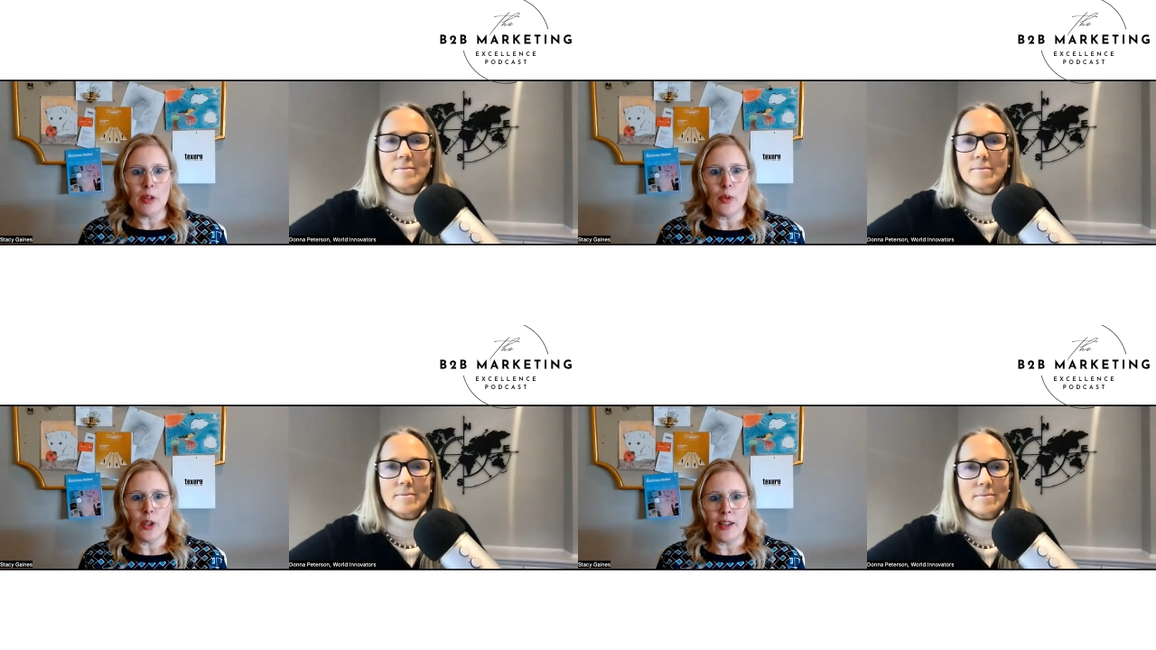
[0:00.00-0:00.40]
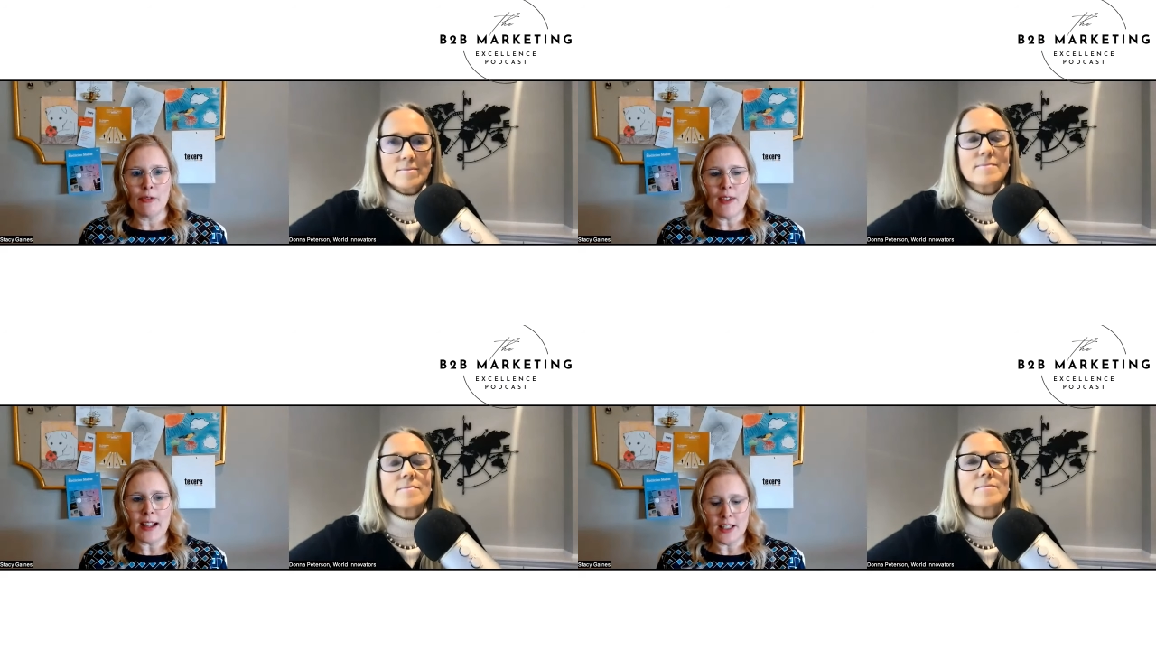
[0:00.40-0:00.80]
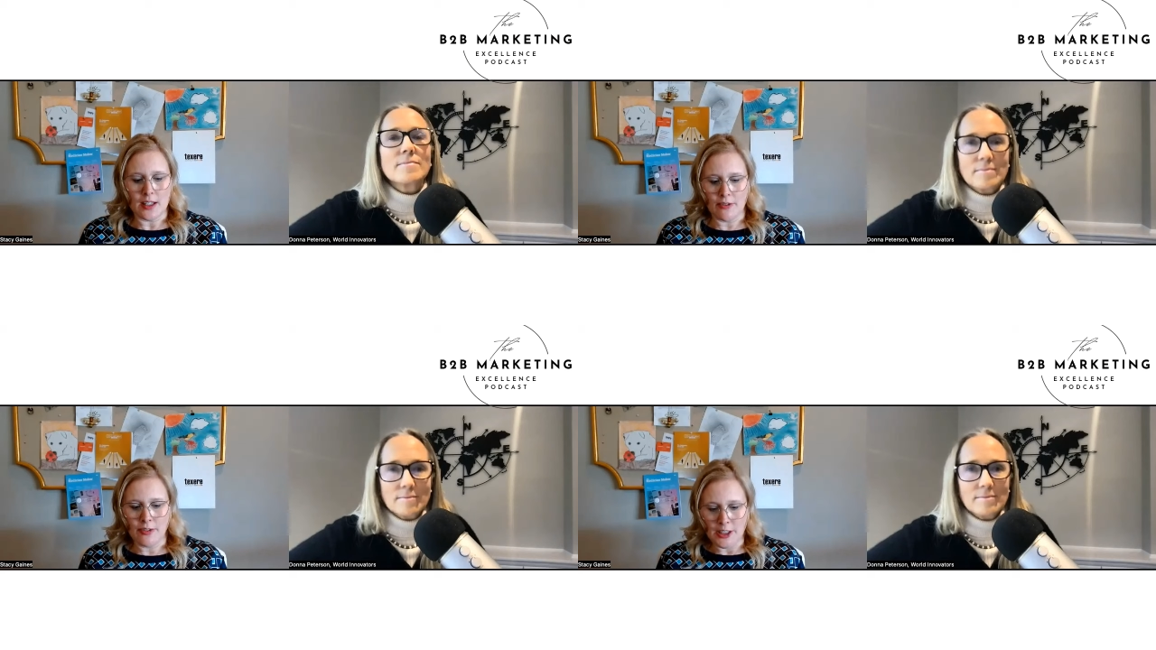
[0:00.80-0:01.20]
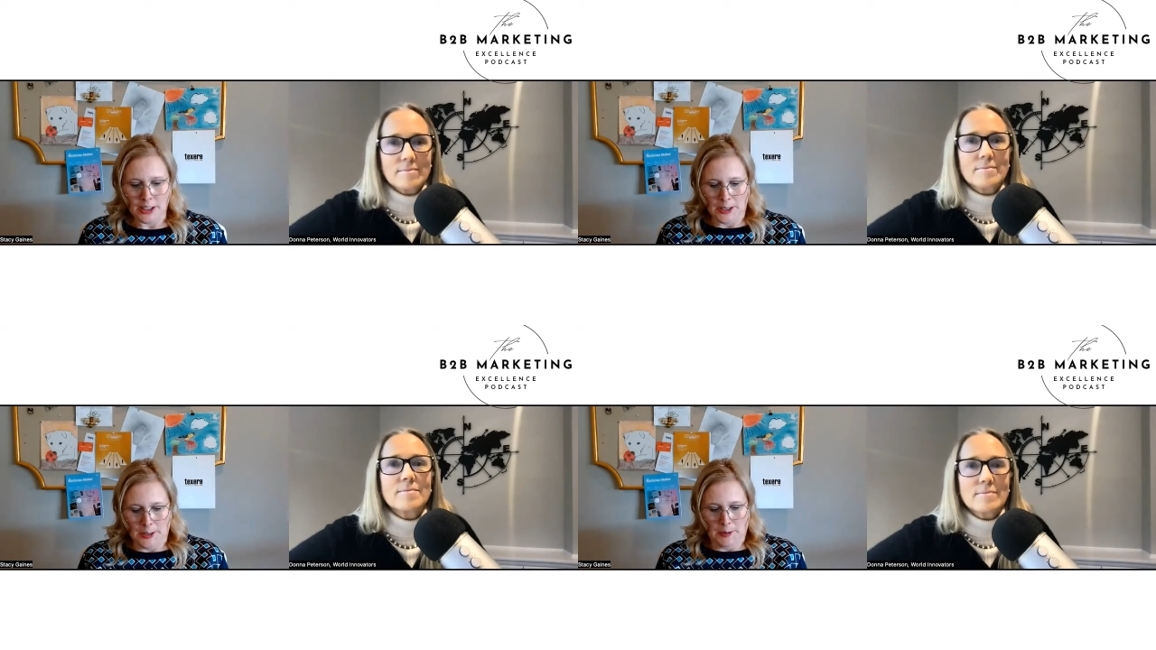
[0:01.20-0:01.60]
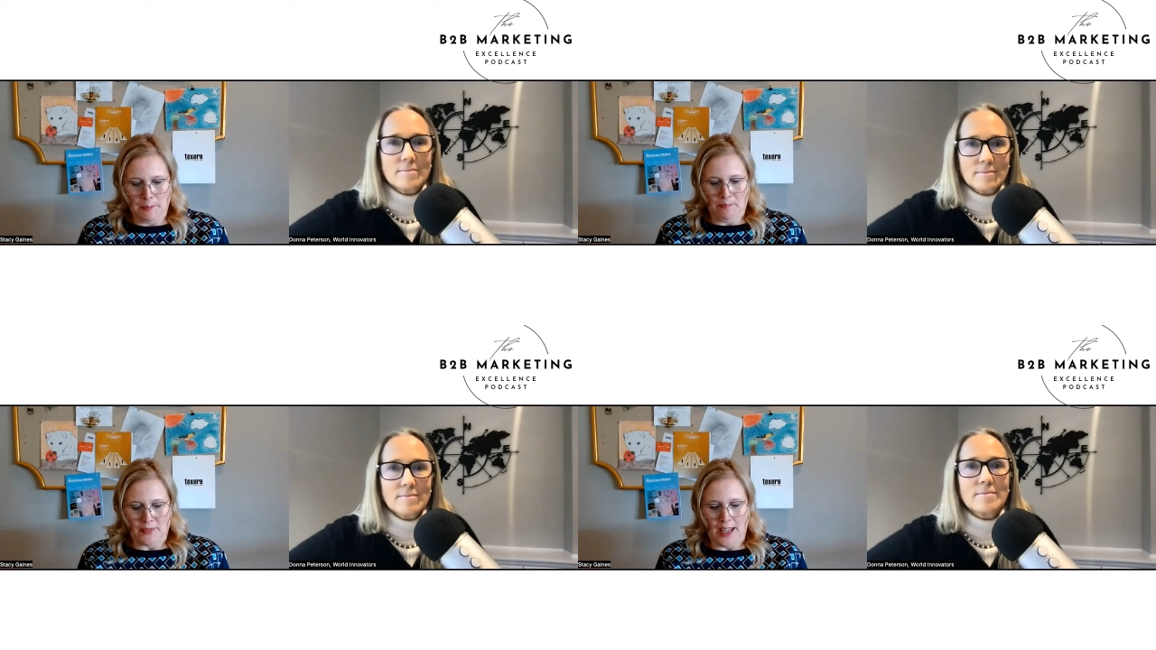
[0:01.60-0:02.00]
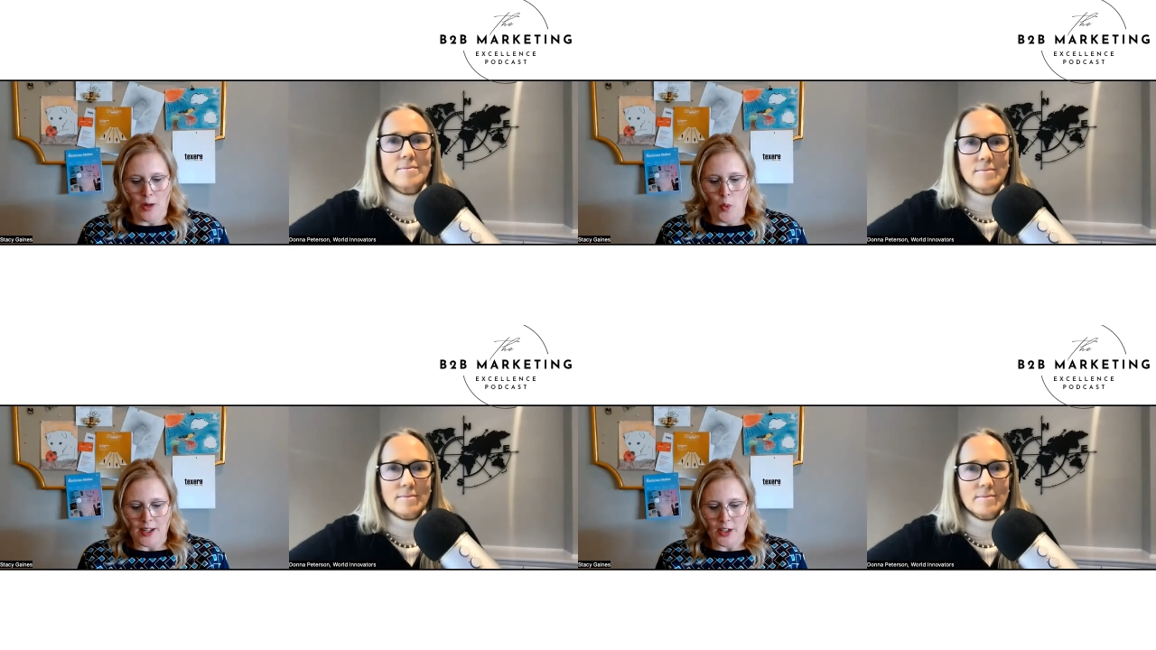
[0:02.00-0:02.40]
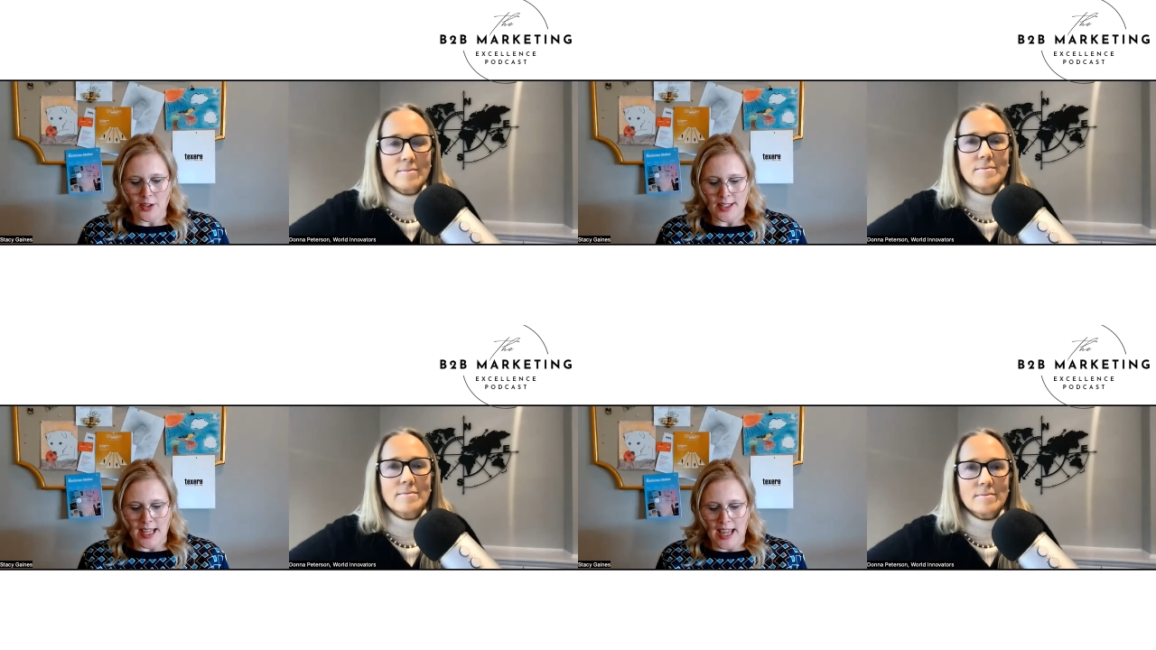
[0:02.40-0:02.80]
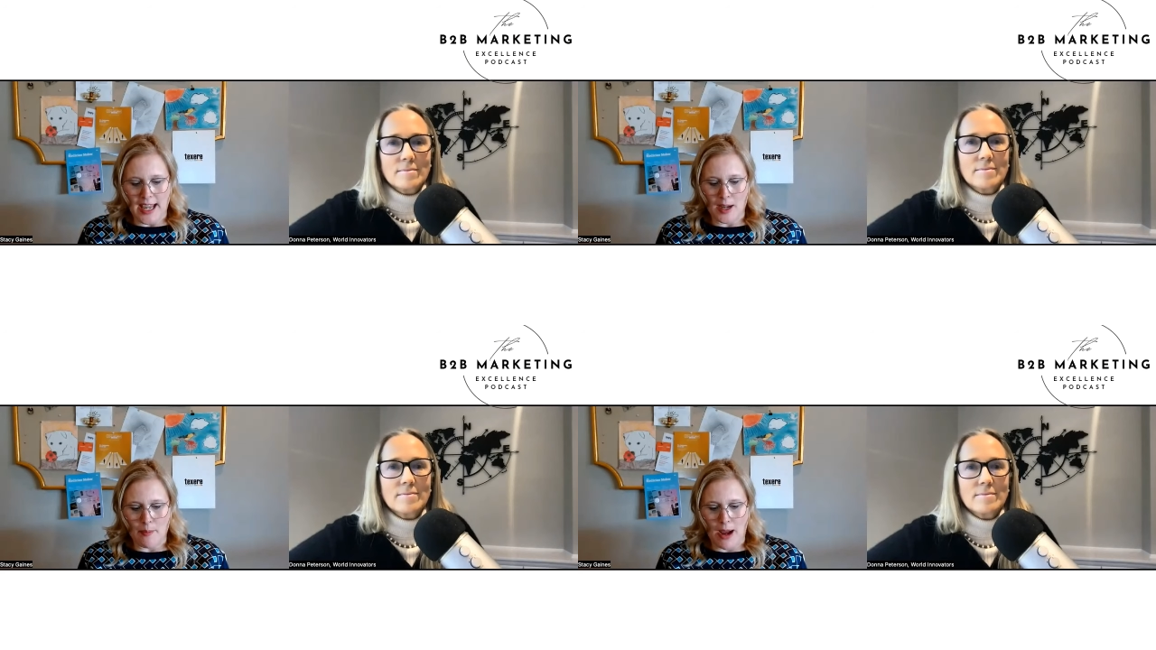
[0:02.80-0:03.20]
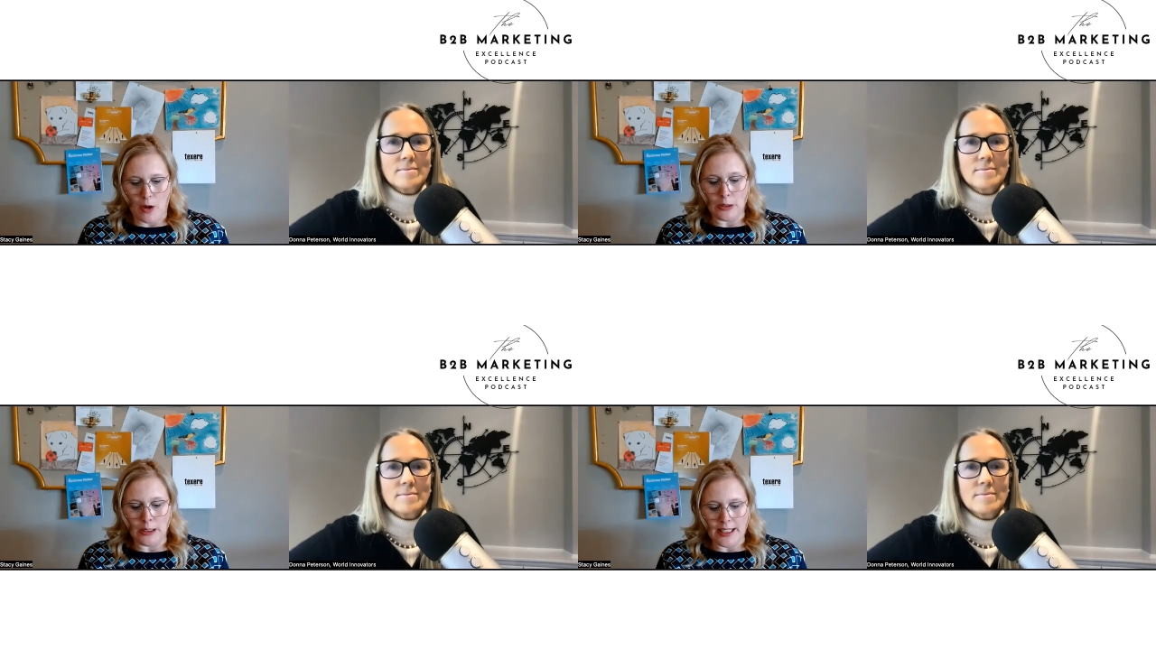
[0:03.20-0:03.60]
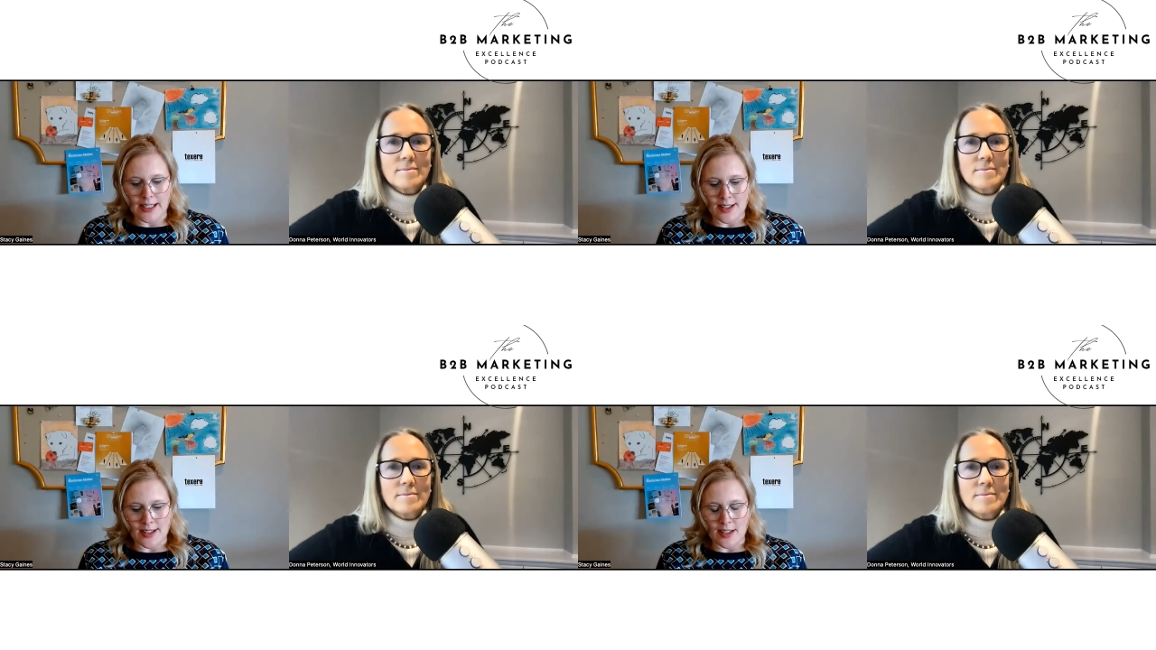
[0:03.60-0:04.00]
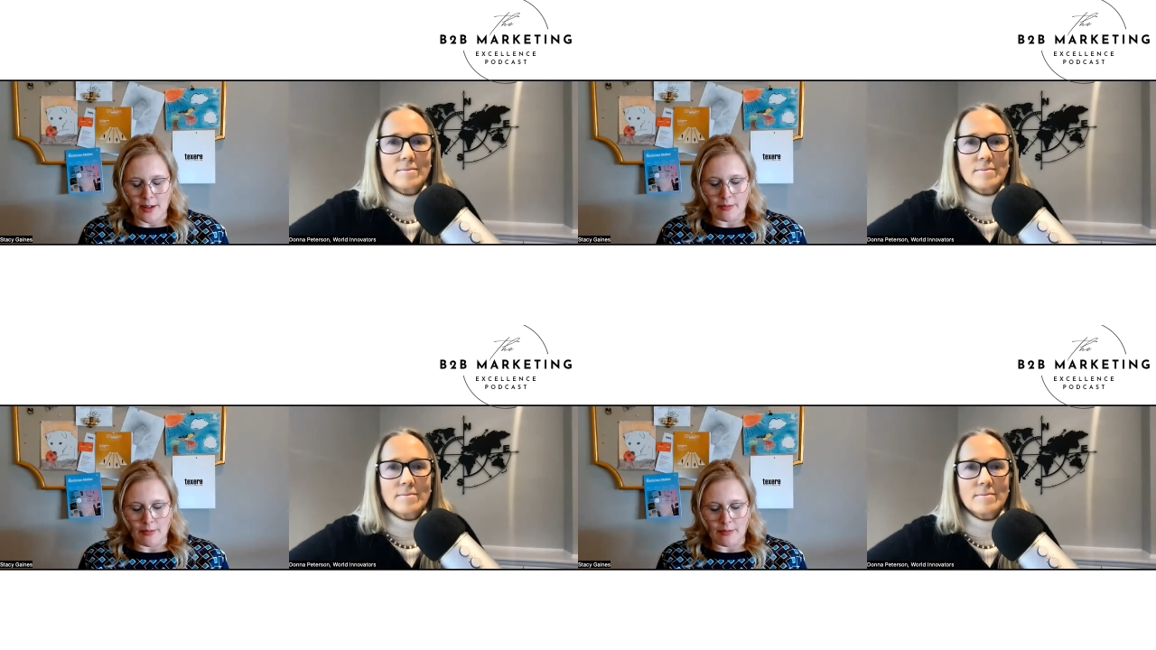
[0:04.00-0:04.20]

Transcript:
Speaker 1: be really effective and what you're saying about lists